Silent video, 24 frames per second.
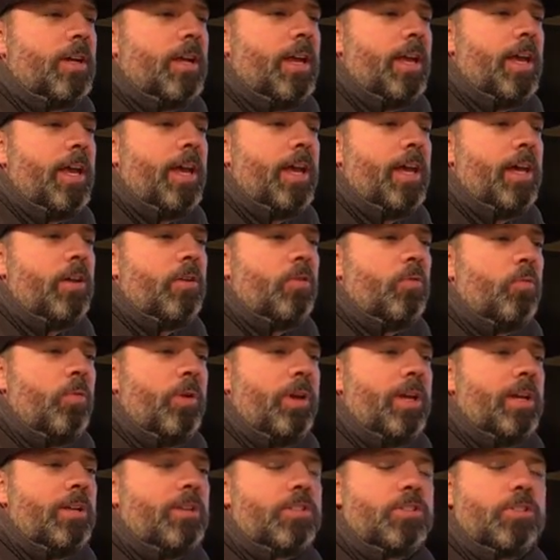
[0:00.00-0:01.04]
and
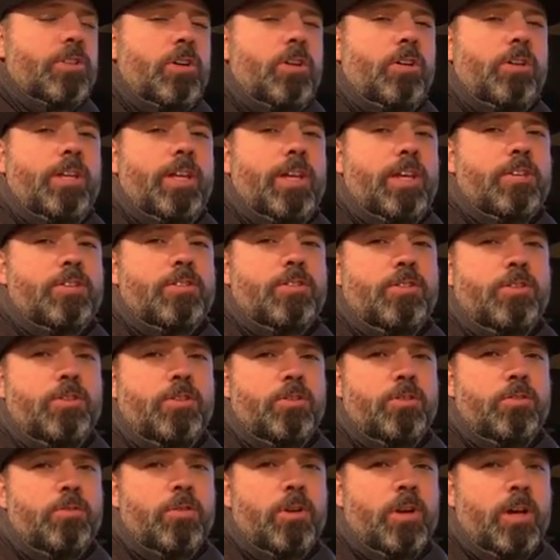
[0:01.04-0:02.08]
we installed his
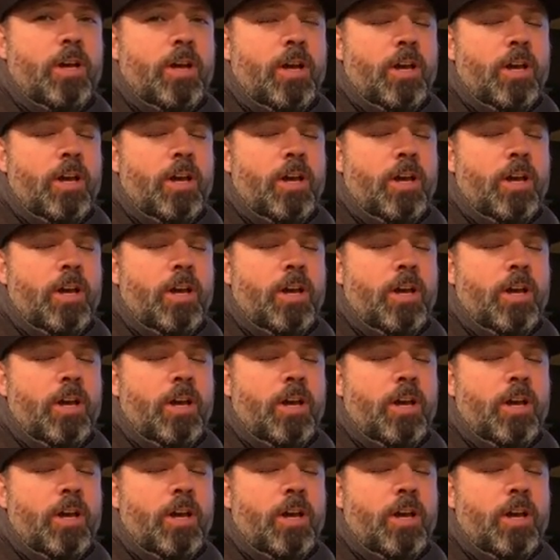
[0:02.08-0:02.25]
new